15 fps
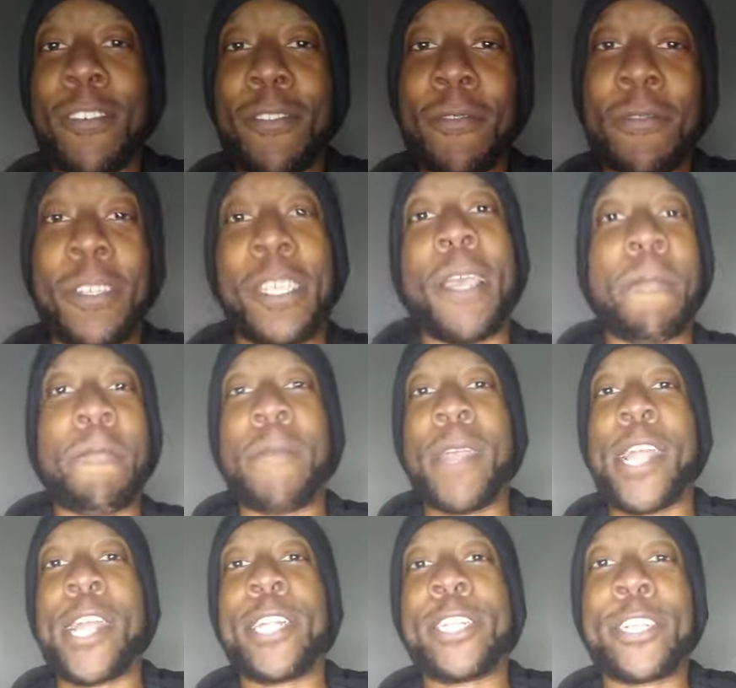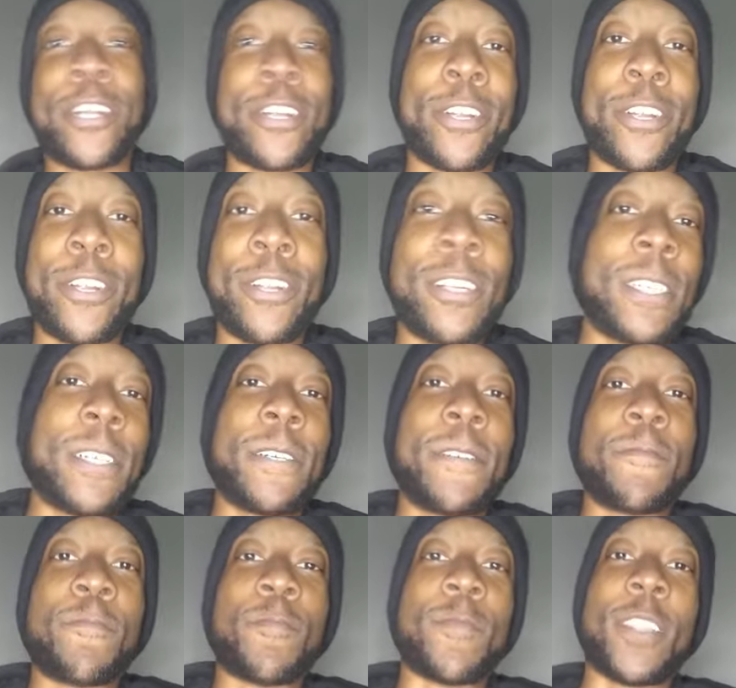to her. You know, I mean,
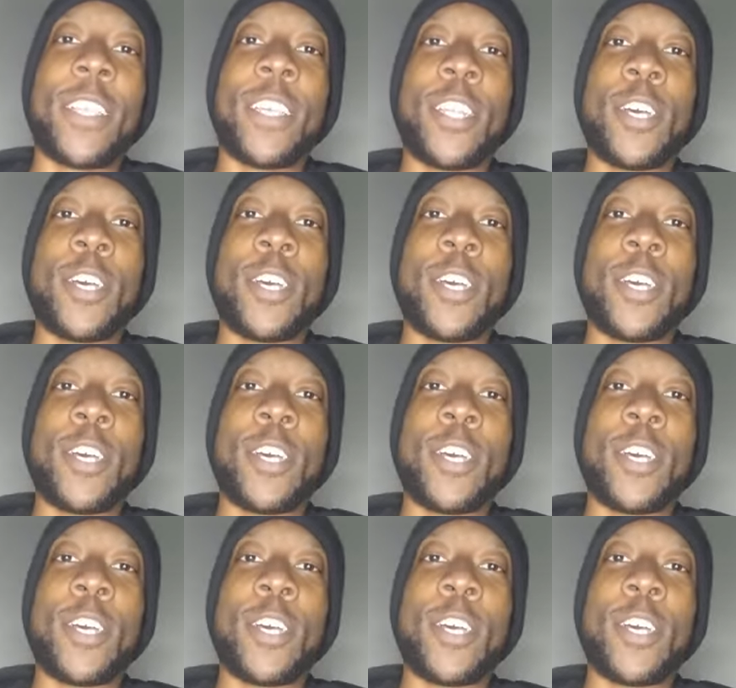all this